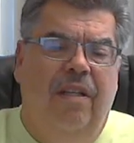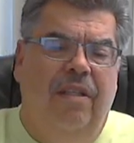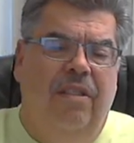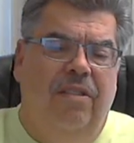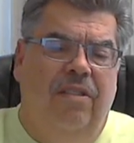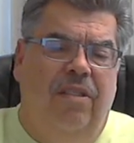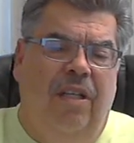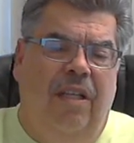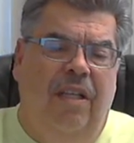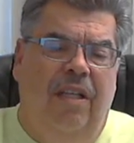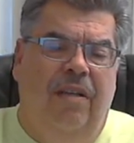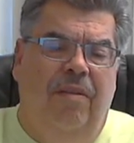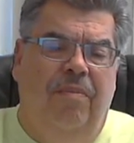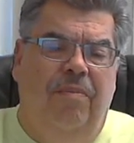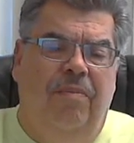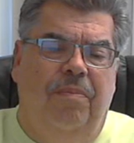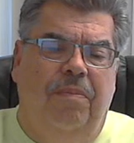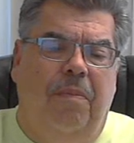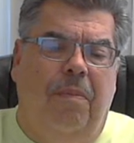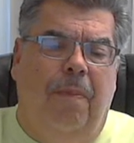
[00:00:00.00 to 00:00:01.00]
See,
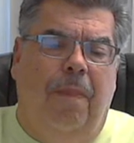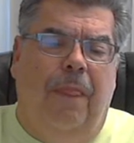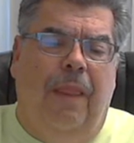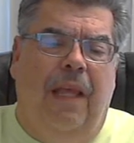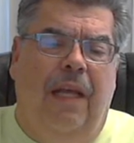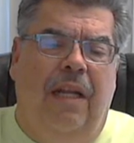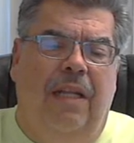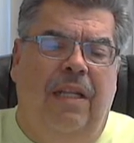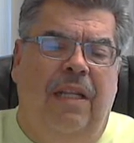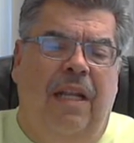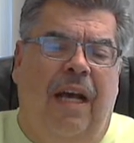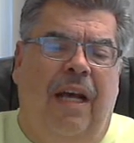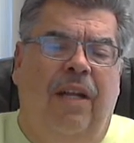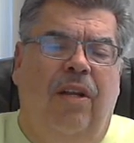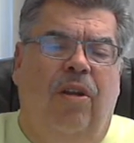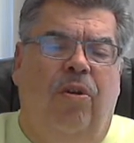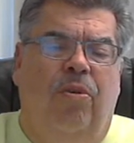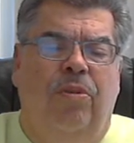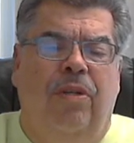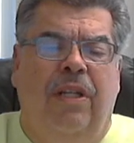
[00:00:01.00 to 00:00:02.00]
not
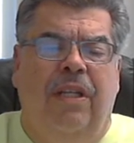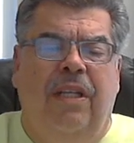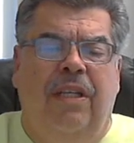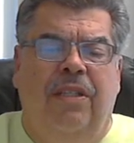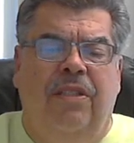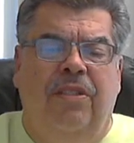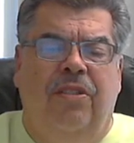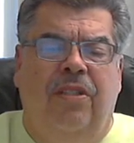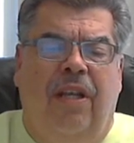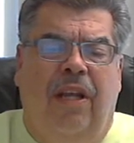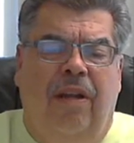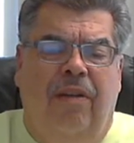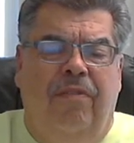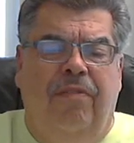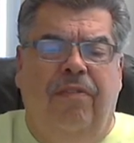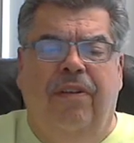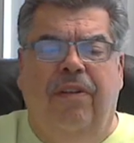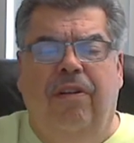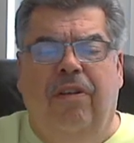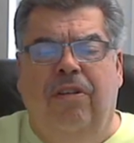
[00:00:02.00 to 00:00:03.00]
only is
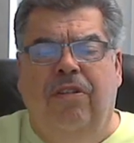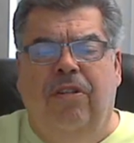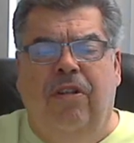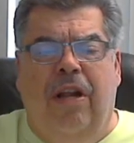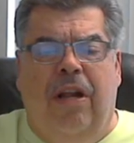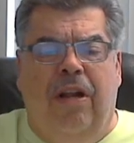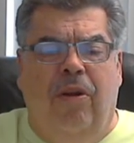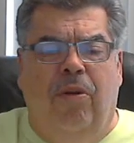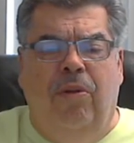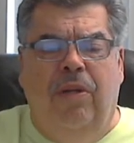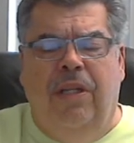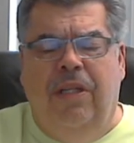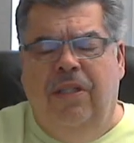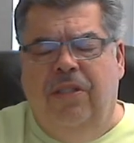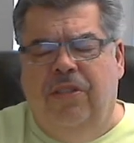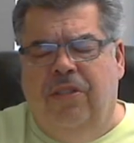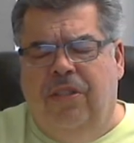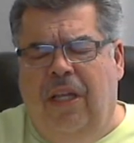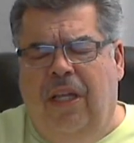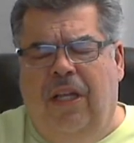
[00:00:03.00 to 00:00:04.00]
heaven, not only
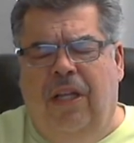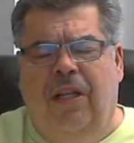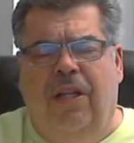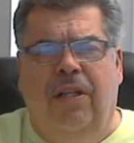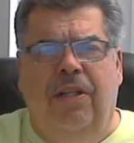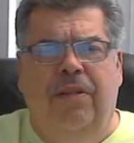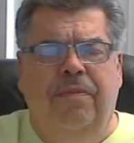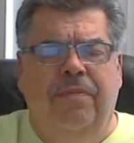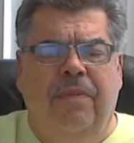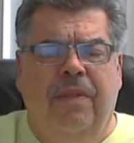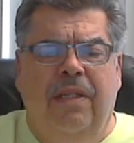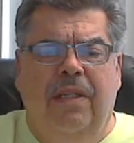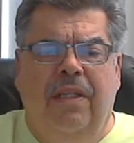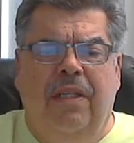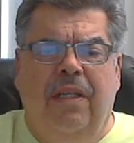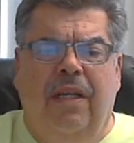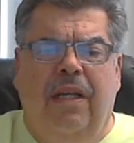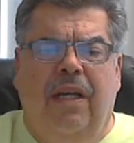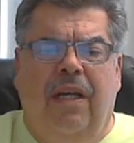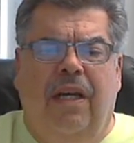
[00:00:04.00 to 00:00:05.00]
is hell
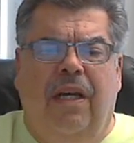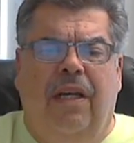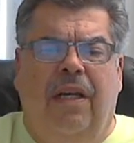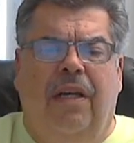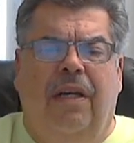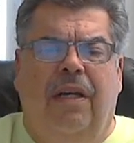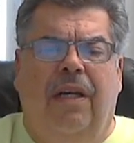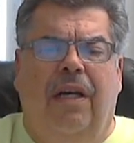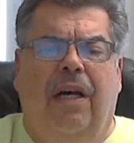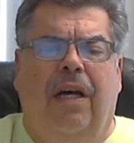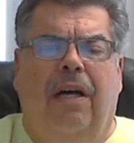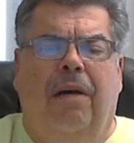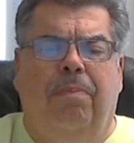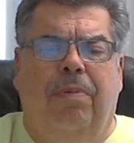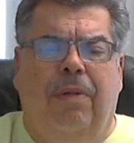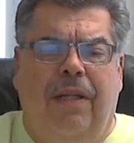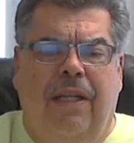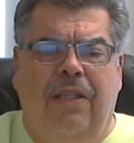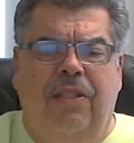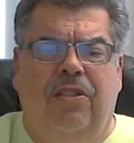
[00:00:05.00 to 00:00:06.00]
uh, a
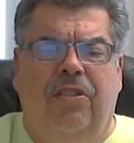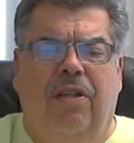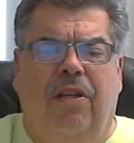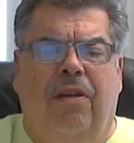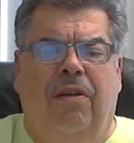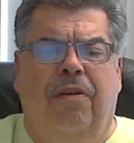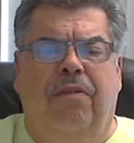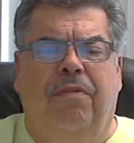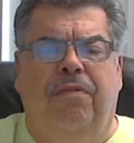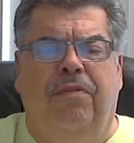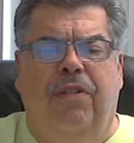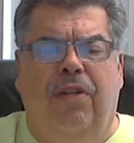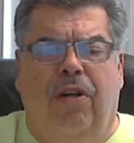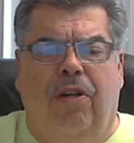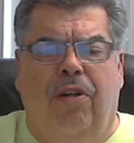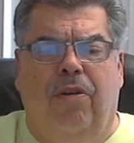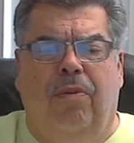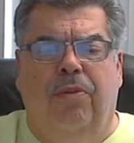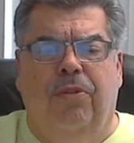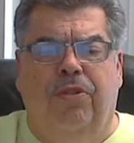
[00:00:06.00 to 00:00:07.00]
place of
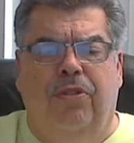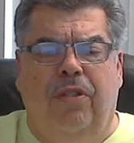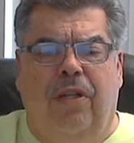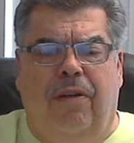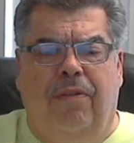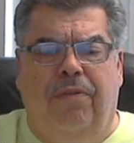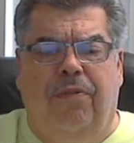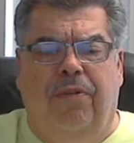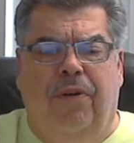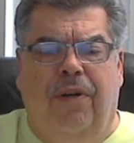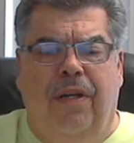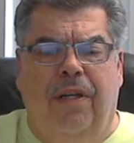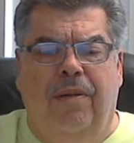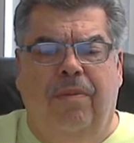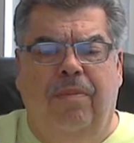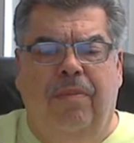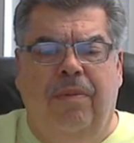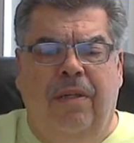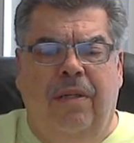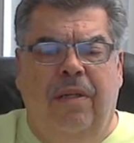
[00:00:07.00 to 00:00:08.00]
terrible suffering,
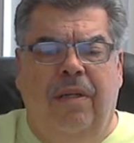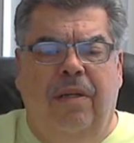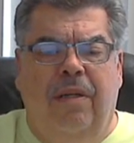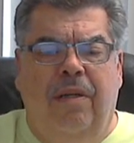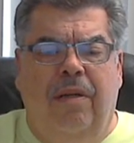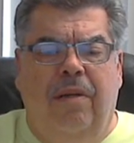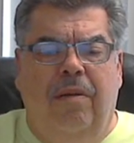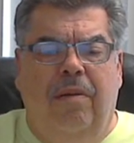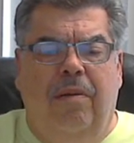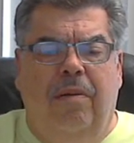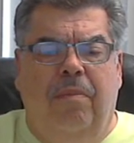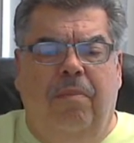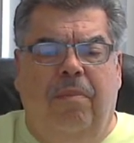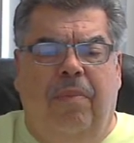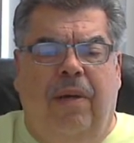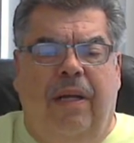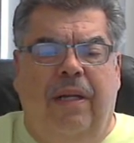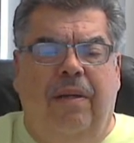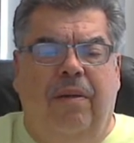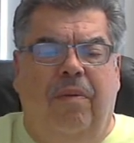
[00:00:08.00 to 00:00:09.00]

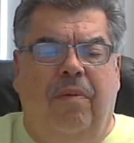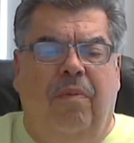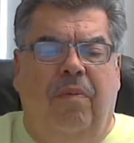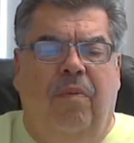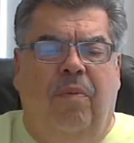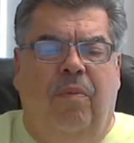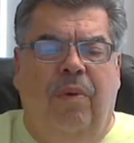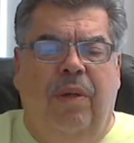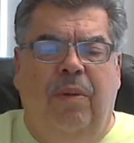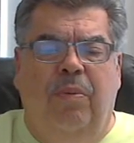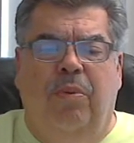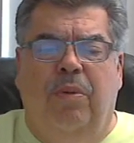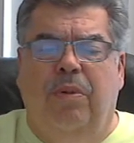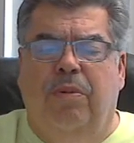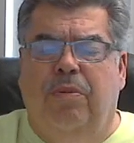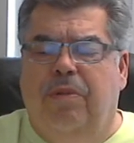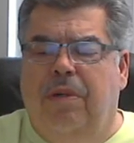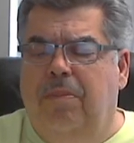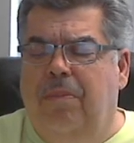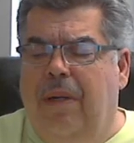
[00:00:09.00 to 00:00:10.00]
but we will
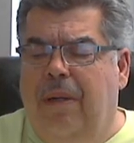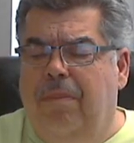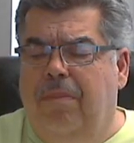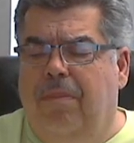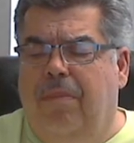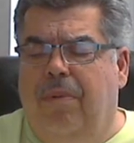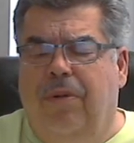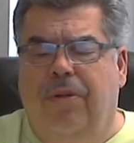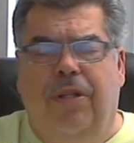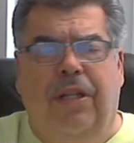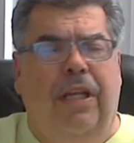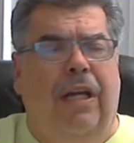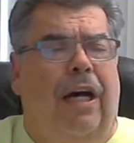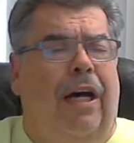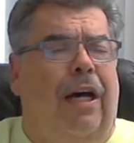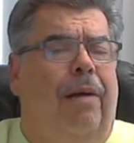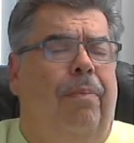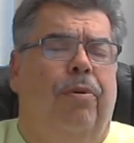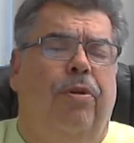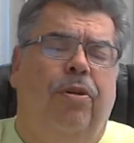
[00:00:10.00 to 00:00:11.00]
remember the
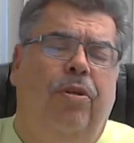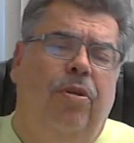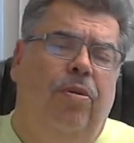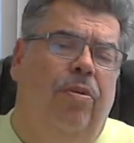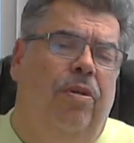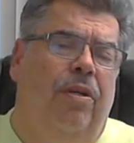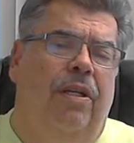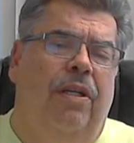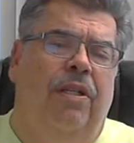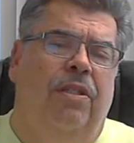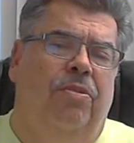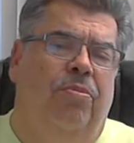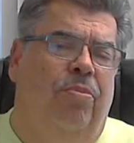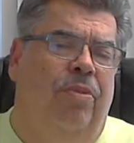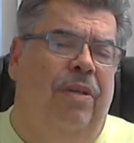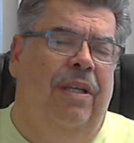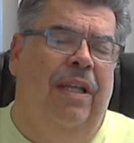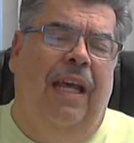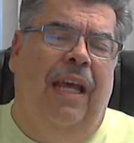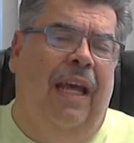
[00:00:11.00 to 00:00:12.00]
opportunities
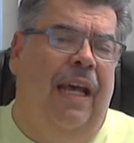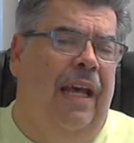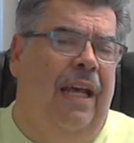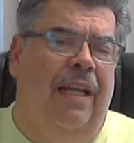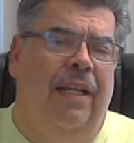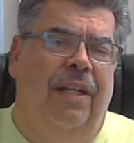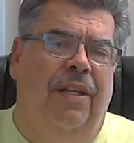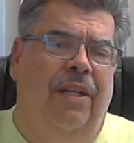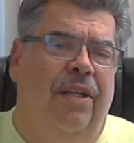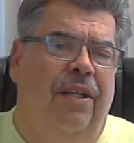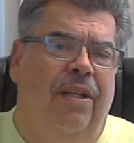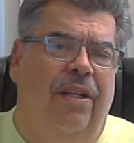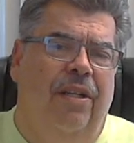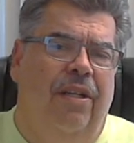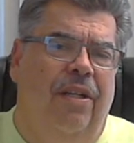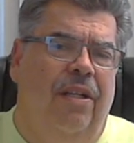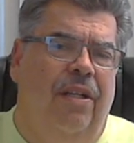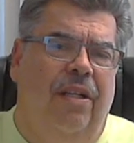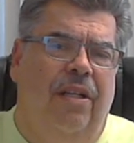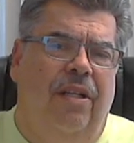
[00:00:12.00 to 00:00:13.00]
we had
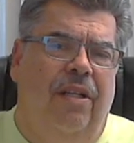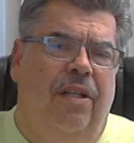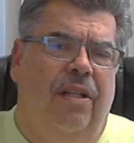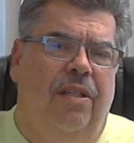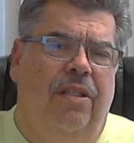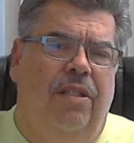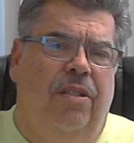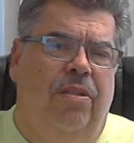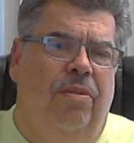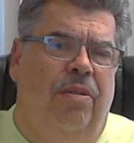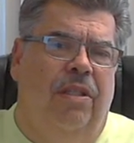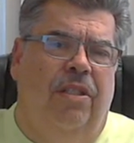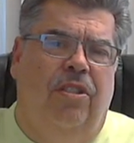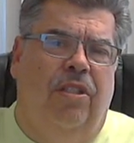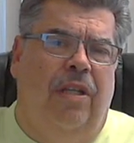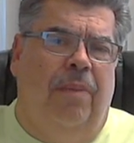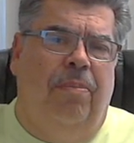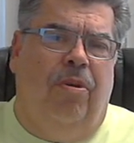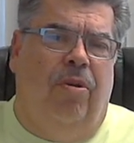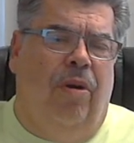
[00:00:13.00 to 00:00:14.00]
to
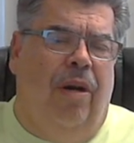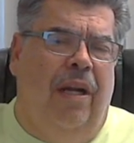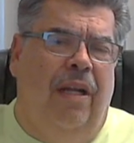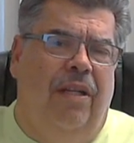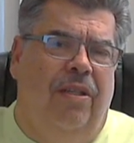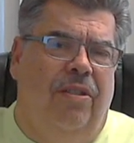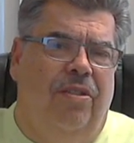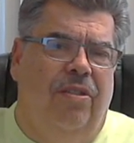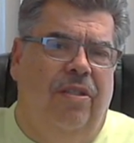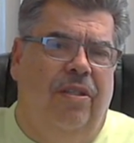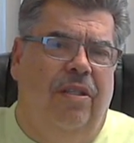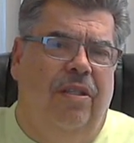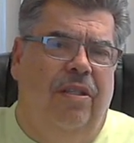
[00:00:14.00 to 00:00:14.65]
accept Christ.